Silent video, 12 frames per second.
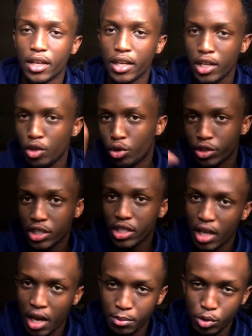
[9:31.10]
he or she
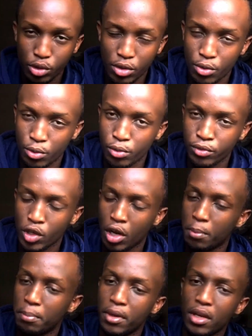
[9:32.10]
comes to the
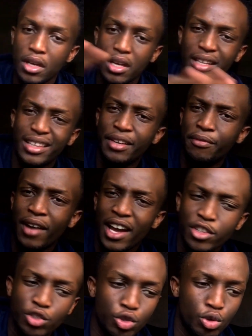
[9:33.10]
rooftop, they
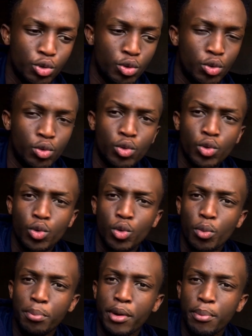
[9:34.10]
find you
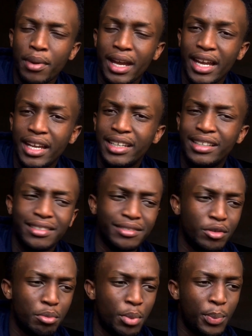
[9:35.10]
prepared
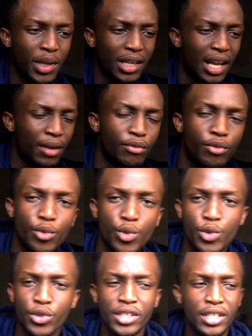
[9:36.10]
like
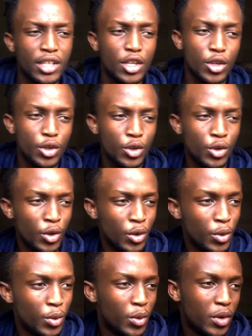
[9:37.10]
food, you
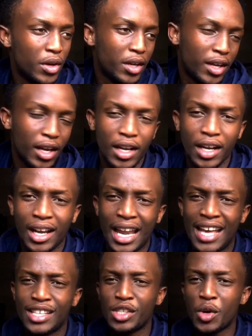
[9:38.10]
know, got a
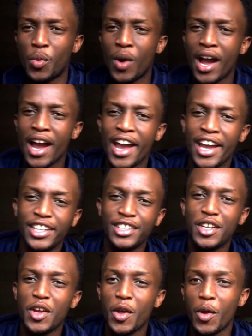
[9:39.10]
glass of wine,
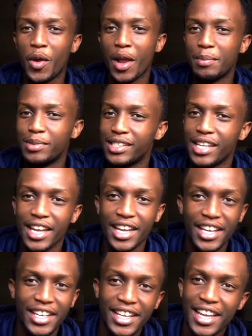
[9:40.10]
you know what I'm
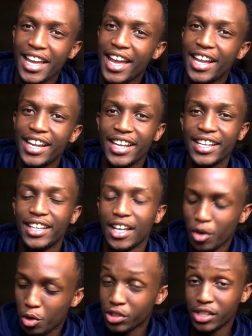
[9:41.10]
saying? And then,
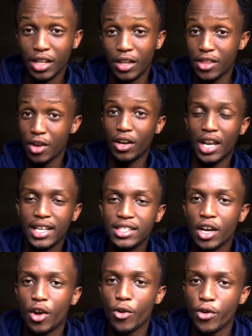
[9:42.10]
because their
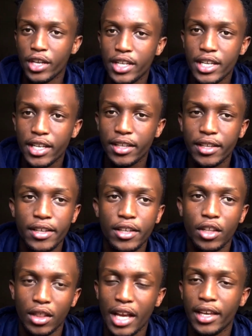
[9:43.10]
letter already,
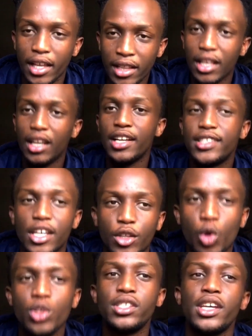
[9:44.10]
like in the letter,
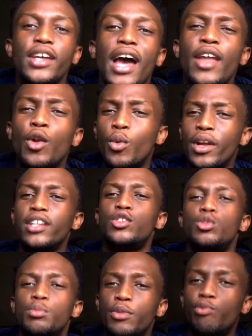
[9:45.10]
don't say I don't want
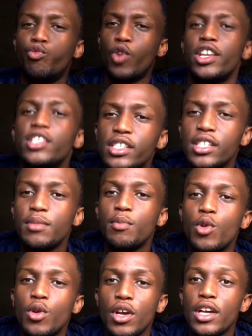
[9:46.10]
us to be friends
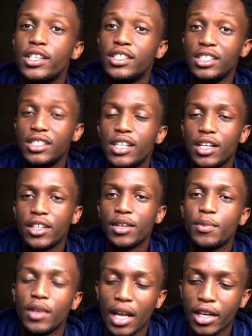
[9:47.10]
anymore. Just tell
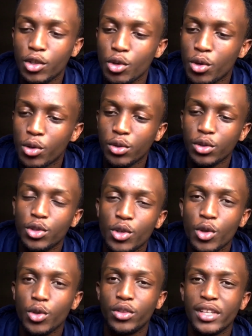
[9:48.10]
them, you're like, yo, you
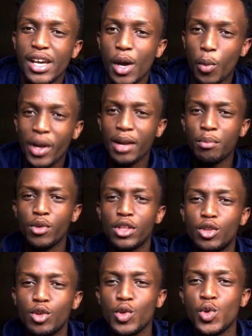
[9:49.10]
know, when I'm
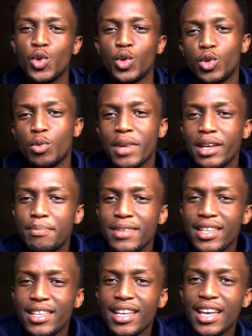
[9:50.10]
with you, you make
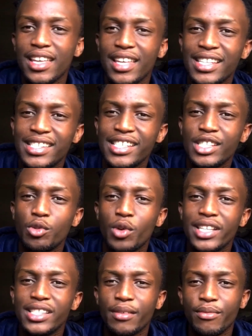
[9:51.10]
me feel
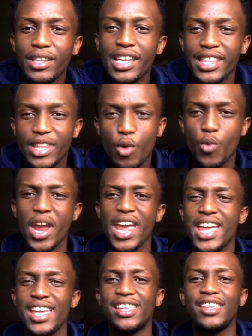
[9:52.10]
the
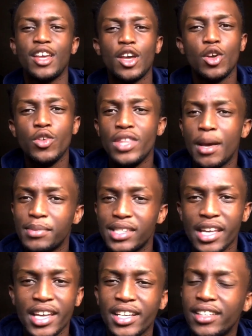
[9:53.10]
way, you know what I'm
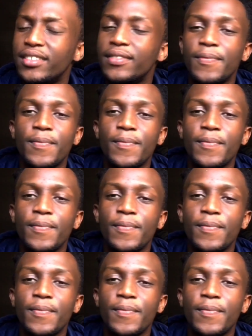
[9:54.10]
saying?